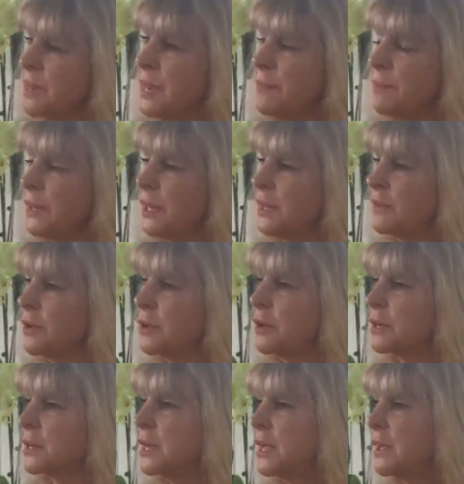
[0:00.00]
people have
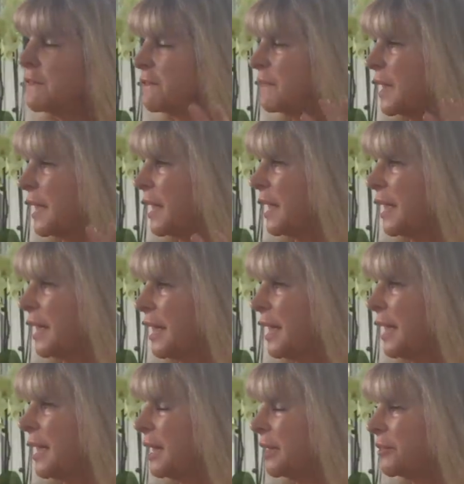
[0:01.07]
got fat
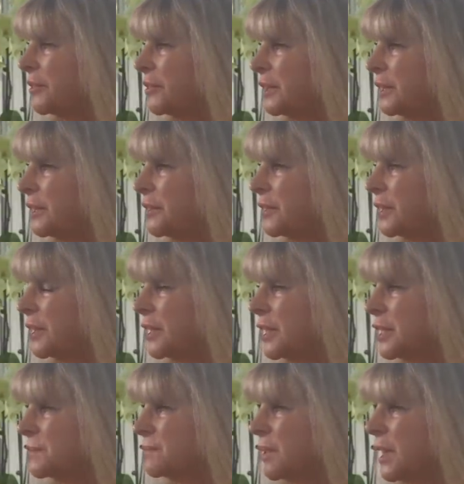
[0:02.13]
hair and thin
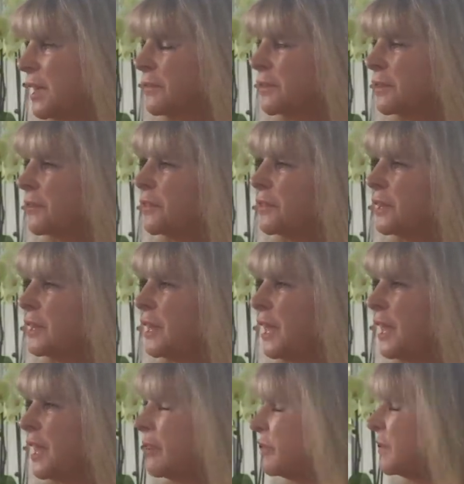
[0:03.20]
thighs, but I've got thin
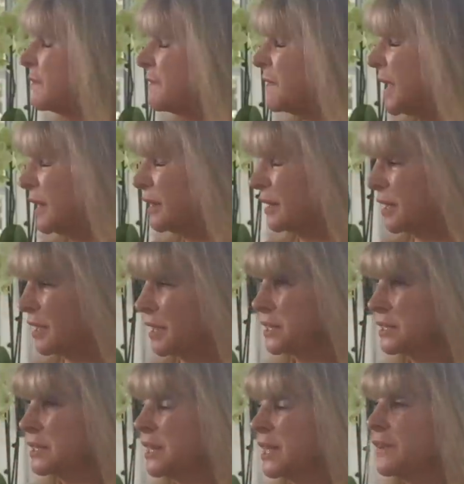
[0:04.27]
hair and fat
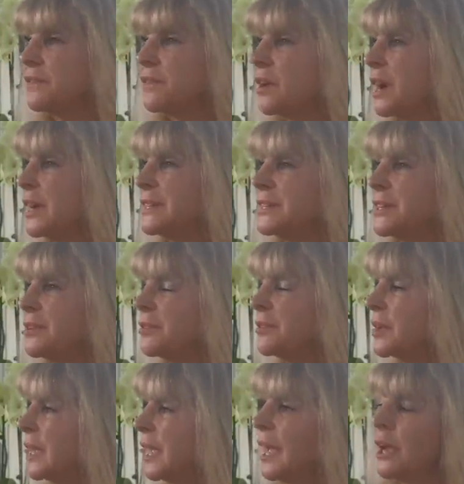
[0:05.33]
thighs, so therefore I
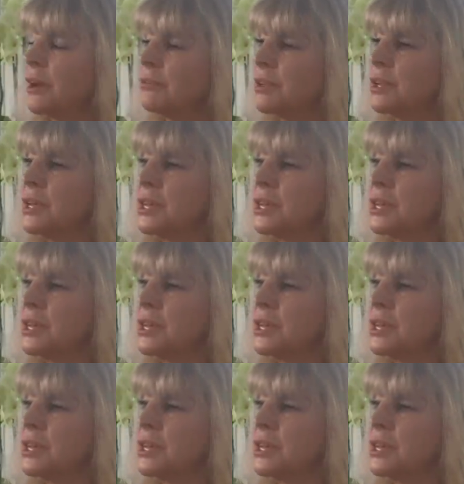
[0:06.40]
don't count.